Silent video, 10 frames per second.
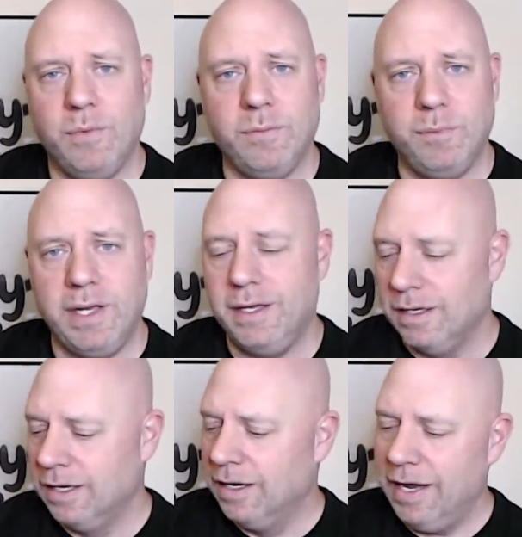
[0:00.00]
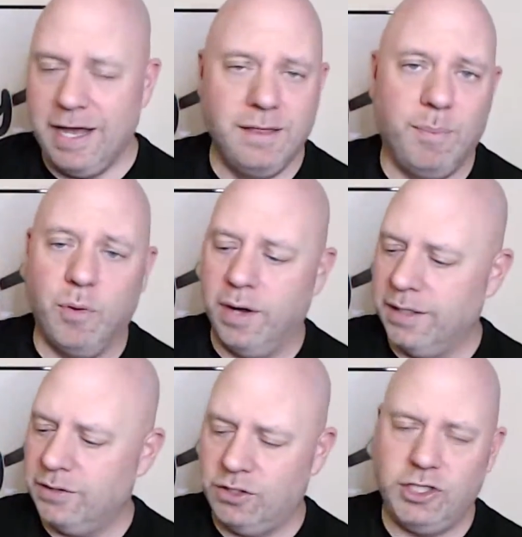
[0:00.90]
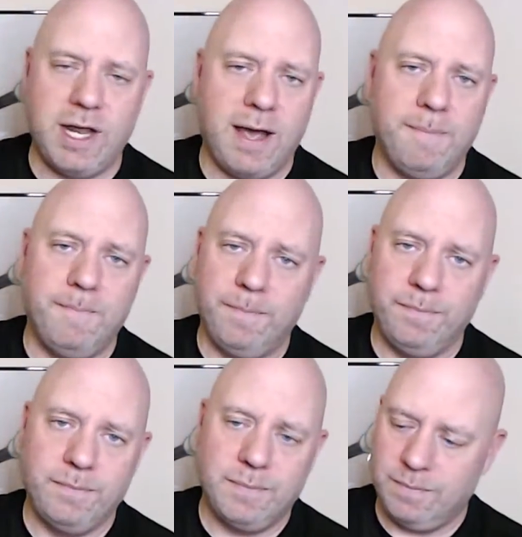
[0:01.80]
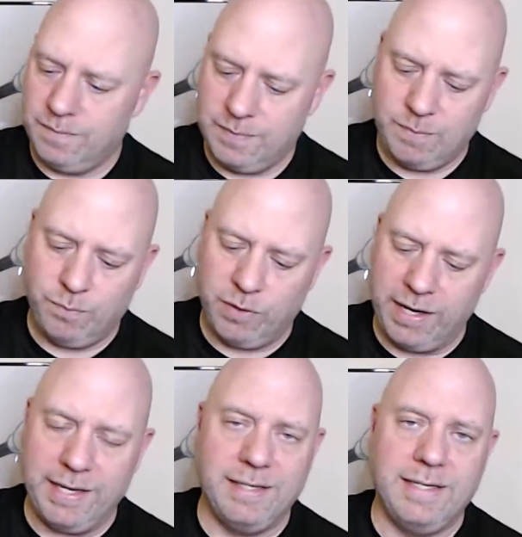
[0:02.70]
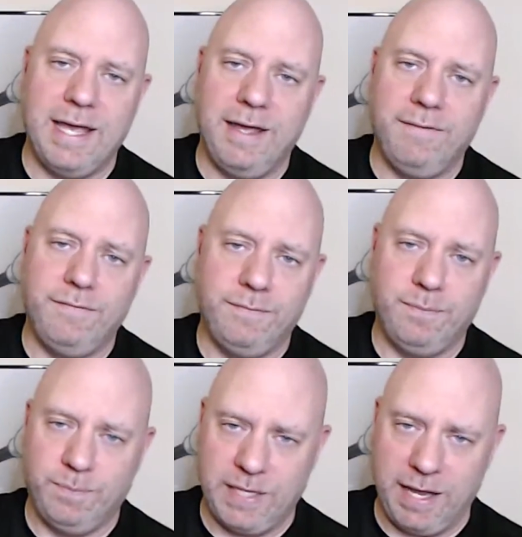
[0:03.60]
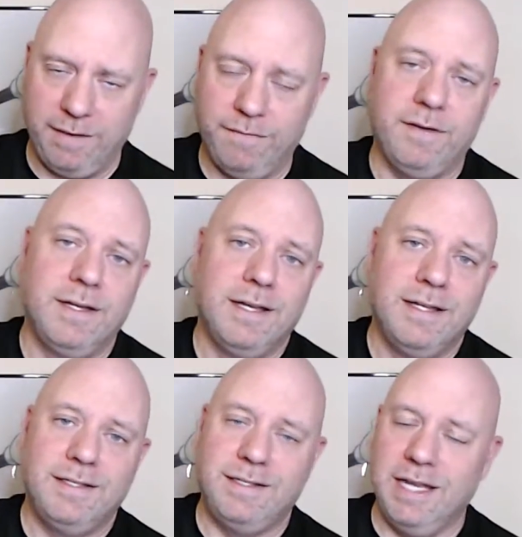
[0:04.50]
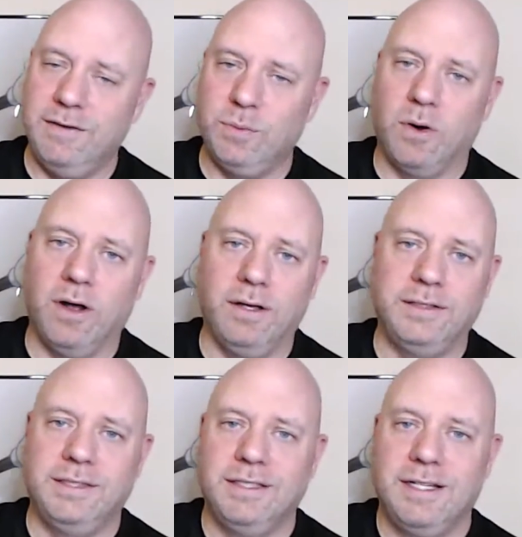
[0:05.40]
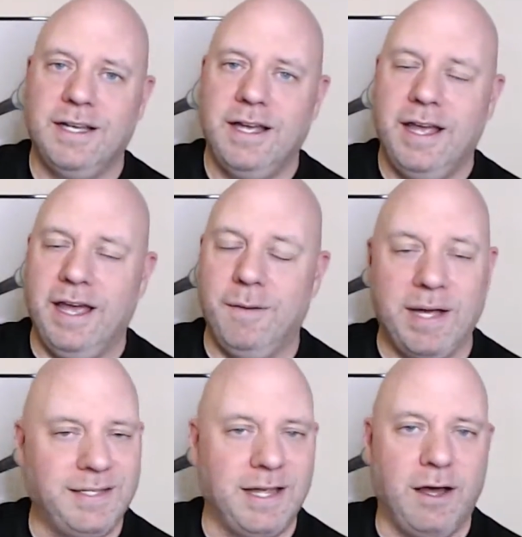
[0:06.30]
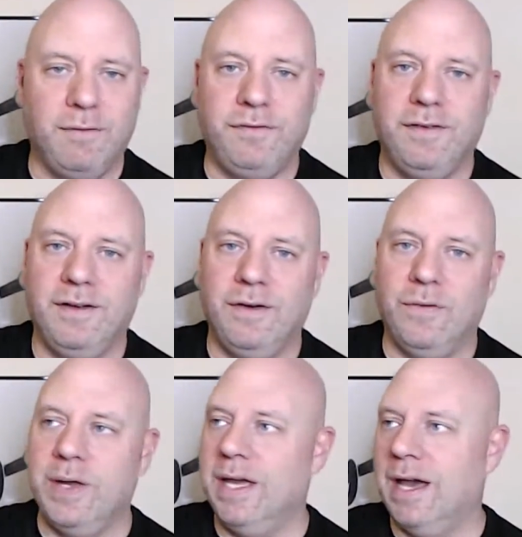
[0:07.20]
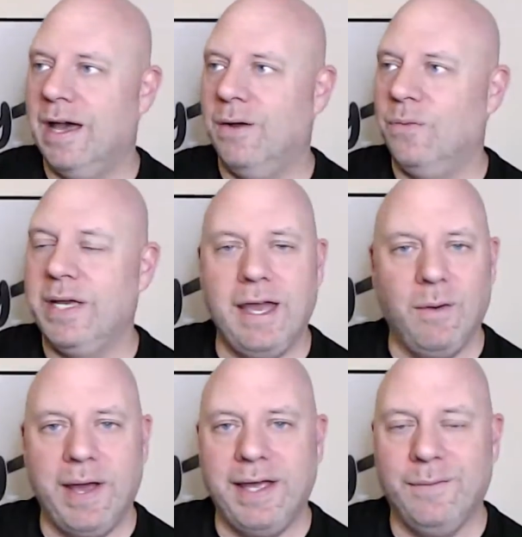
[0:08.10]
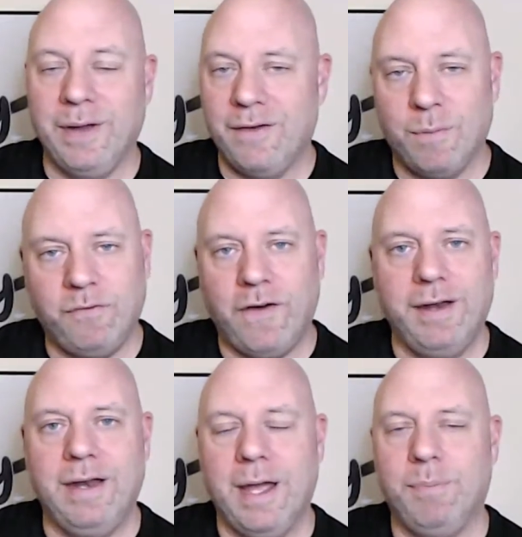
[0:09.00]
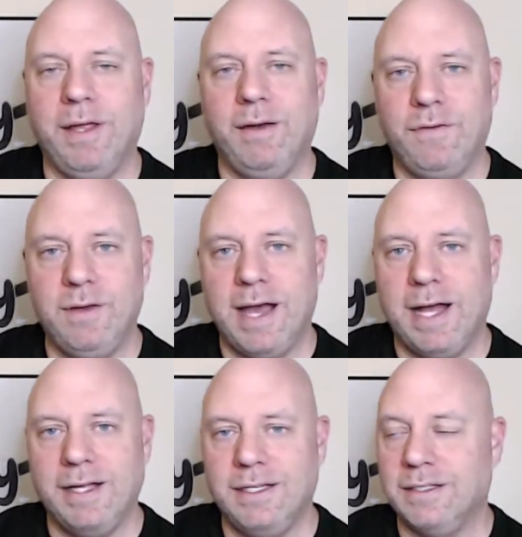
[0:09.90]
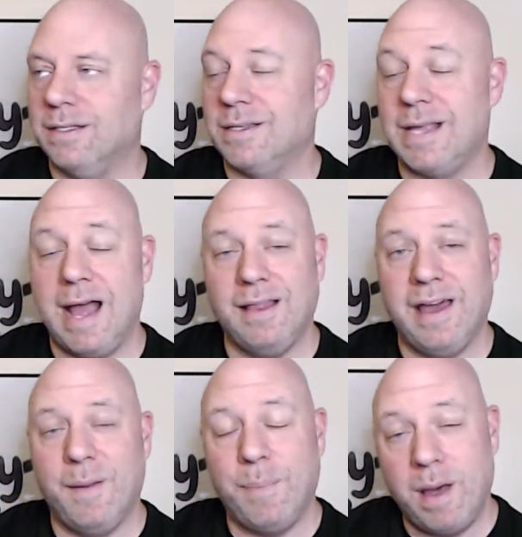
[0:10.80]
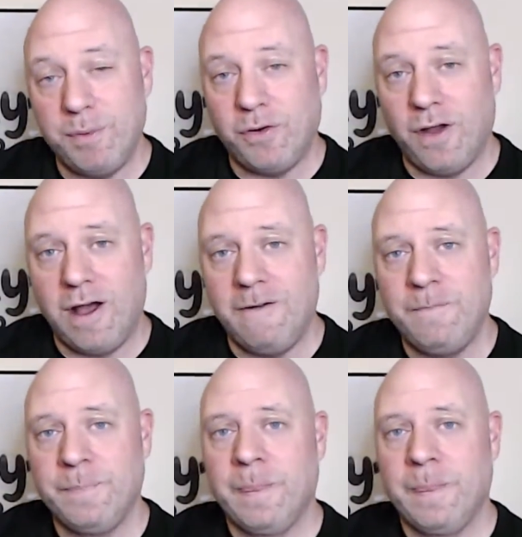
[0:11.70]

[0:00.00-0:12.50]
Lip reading: with me and the boys, Shep, Brandy and Dave, Steve's World, and myself. We can't wait. We have a fun night planned for you guys. It's a Skyline, a pub crawl.